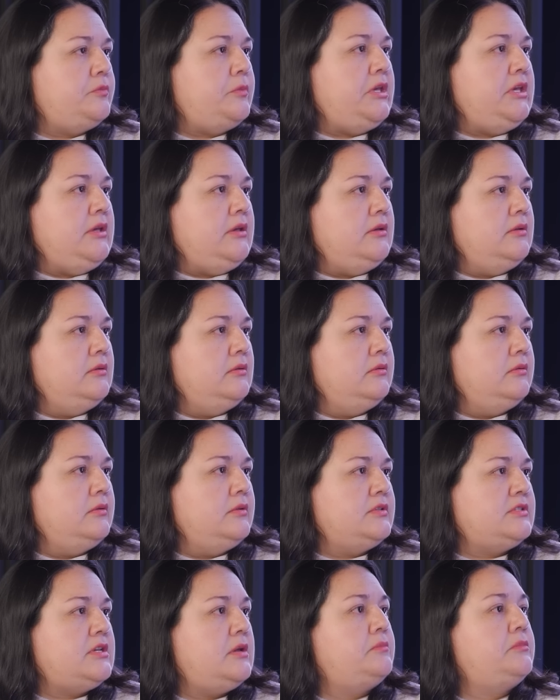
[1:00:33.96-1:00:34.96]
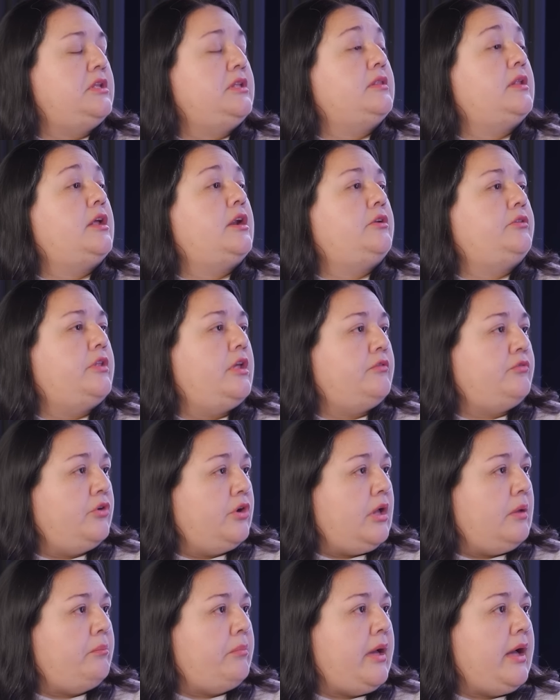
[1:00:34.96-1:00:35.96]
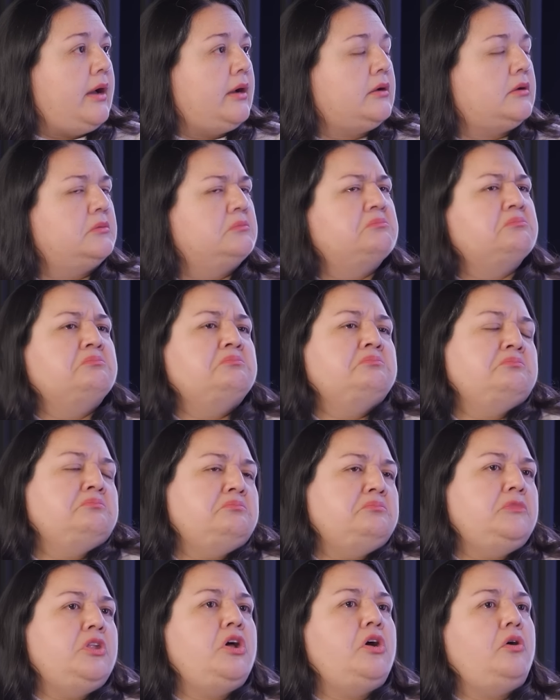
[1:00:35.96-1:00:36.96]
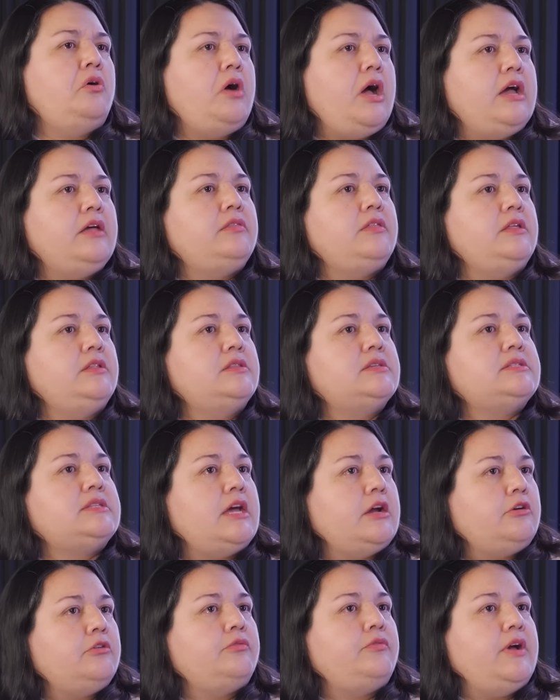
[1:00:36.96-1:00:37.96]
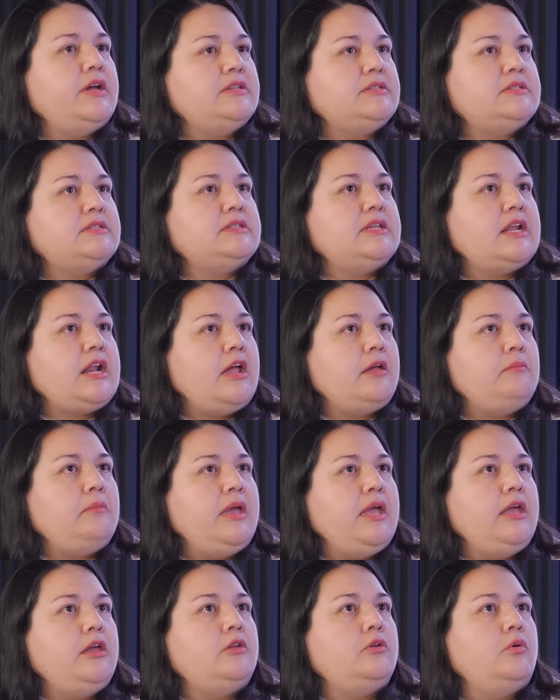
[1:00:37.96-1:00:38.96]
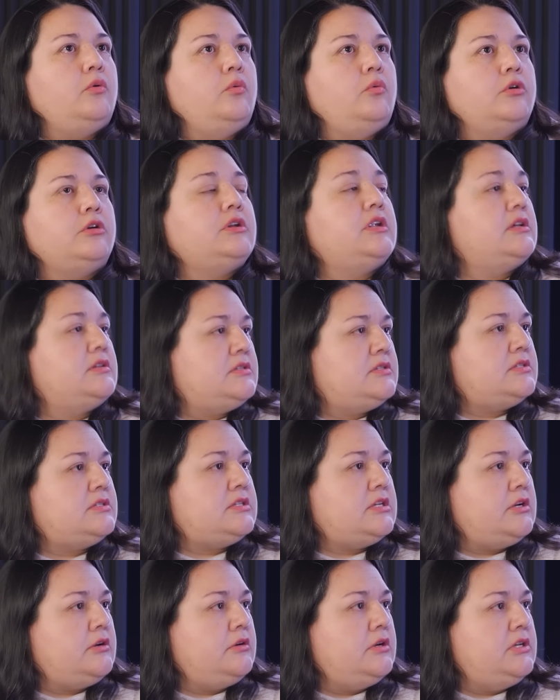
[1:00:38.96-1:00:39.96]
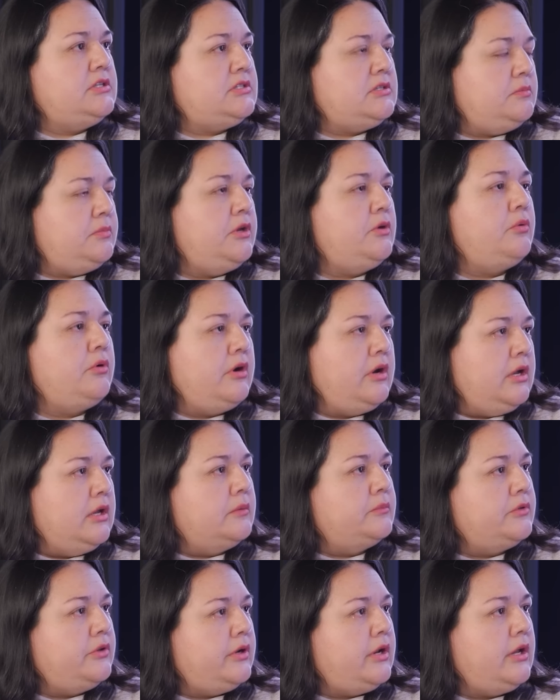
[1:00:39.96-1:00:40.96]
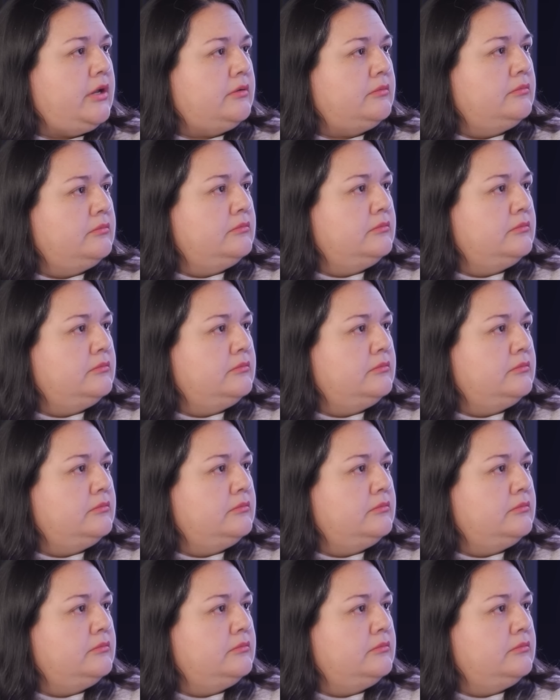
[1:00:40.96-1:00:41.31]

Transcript: me something that I'll never get back. No, I think the sacrifices that I made were necessary to be where I am today.